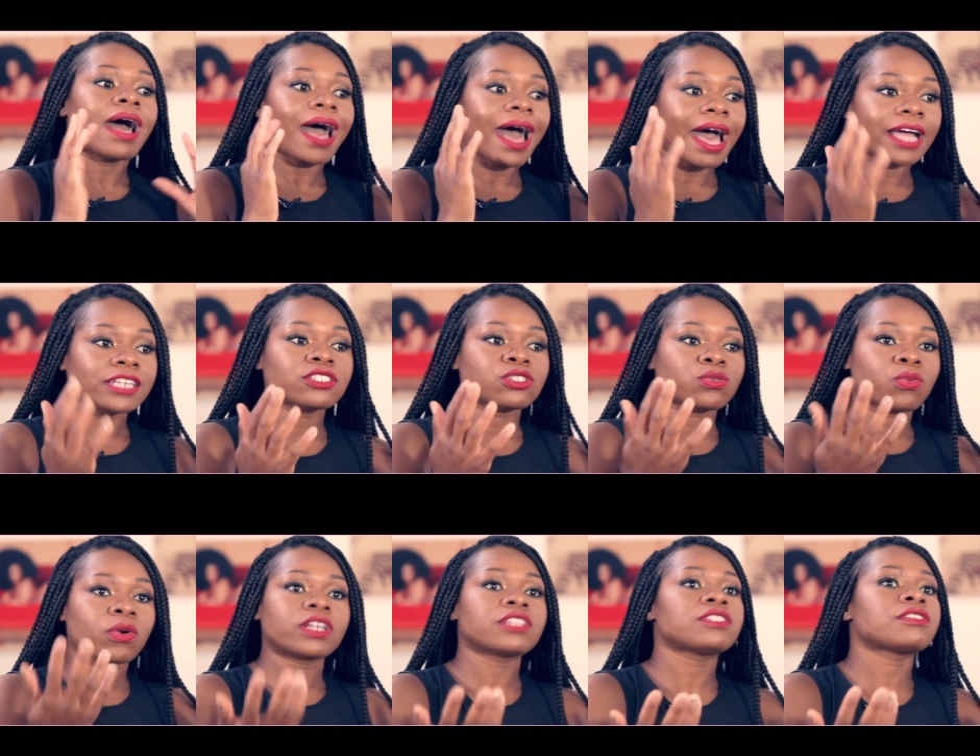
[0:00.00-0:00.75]
I
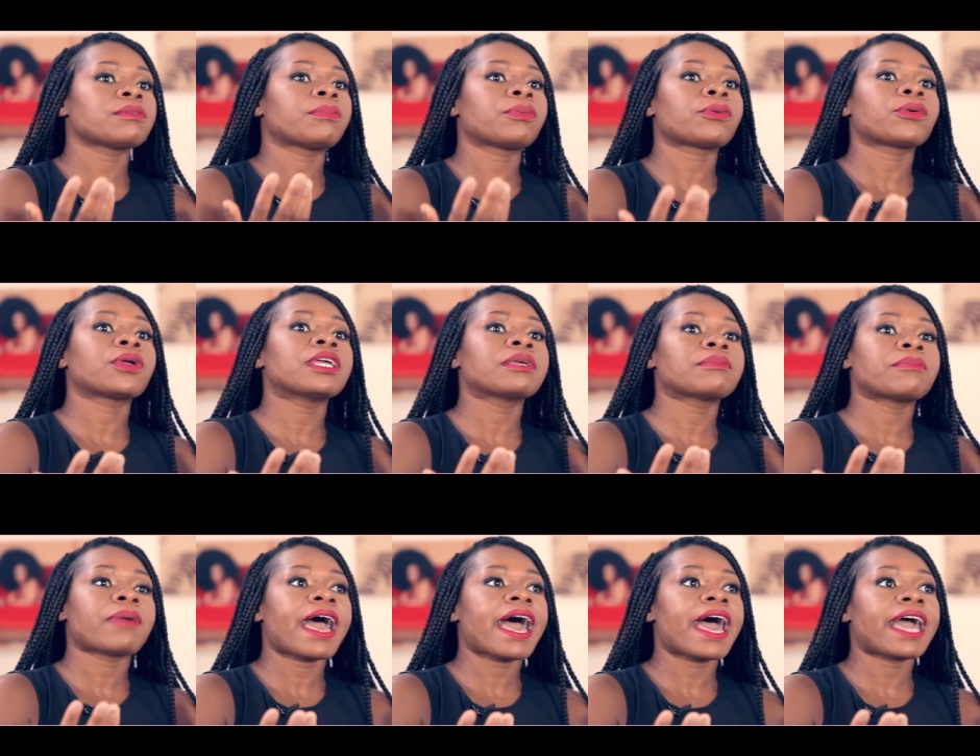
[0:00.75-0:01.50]
just wanted to
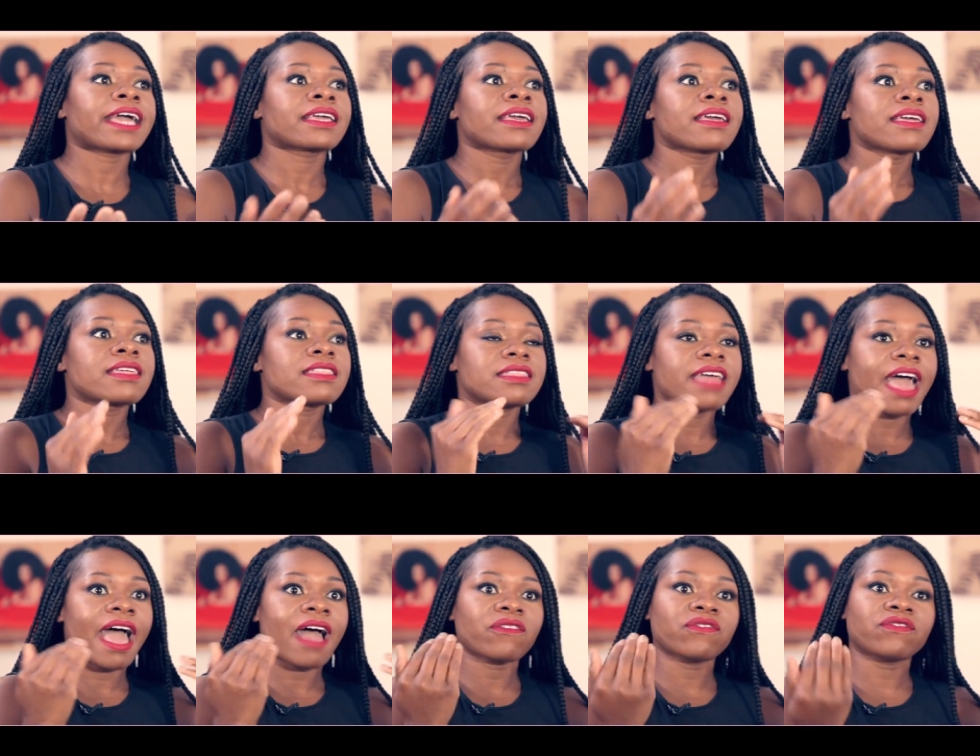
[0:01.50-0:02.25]
bring back
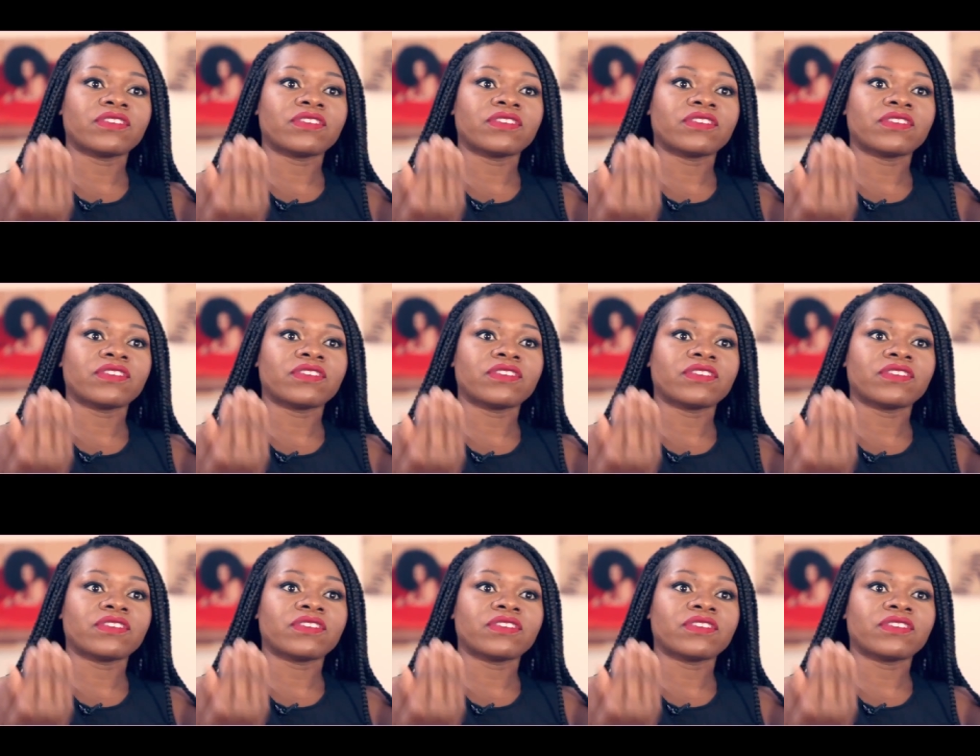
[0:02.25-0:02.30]
that